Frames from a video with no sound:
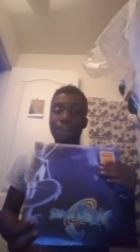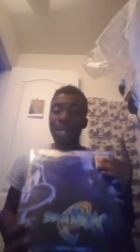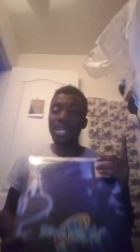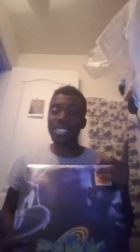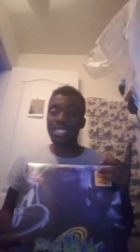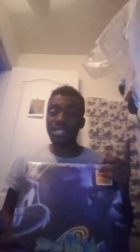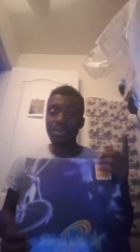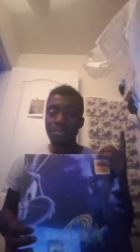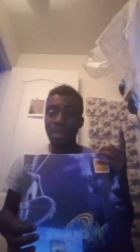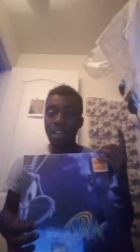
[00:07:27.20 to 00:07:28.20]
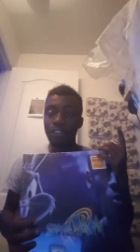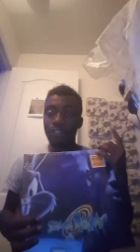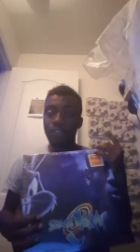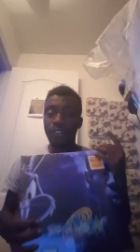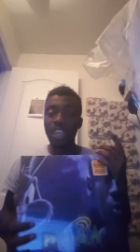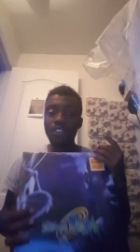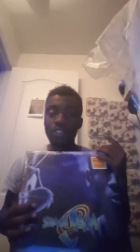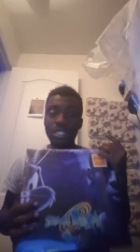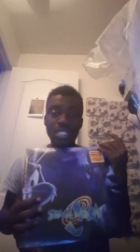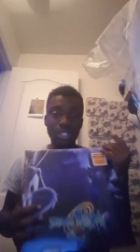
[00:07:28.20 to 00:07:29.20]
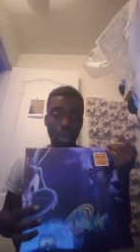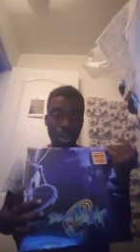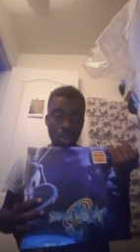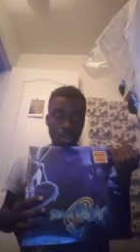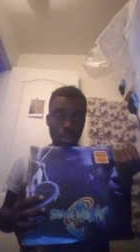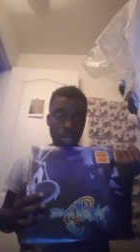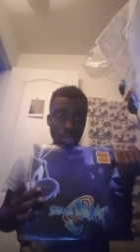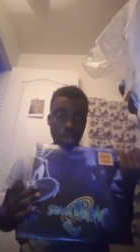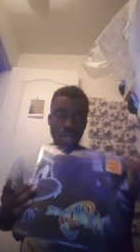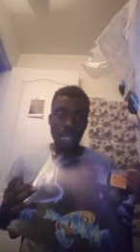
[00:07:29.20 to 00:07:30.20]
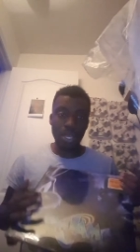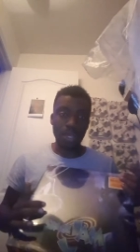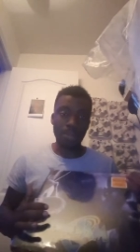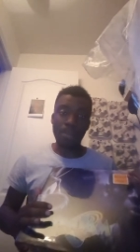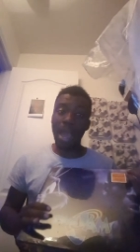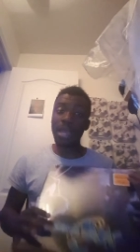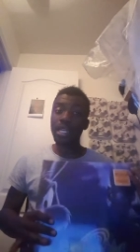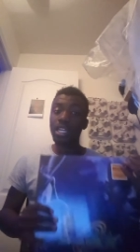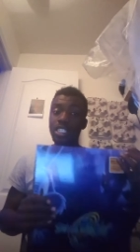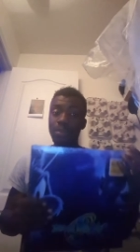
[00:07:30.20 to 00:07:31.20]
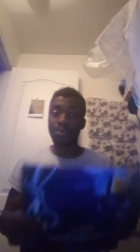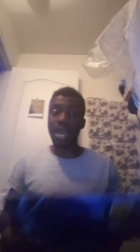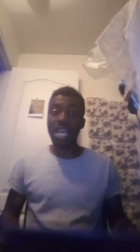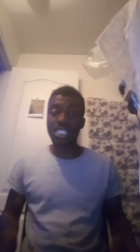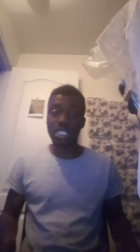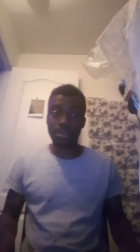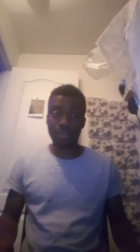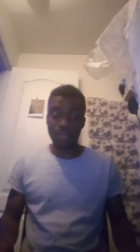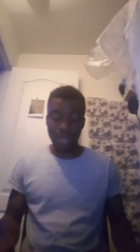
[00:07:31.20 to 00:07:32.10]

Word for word: But my favorite song might surprise some of you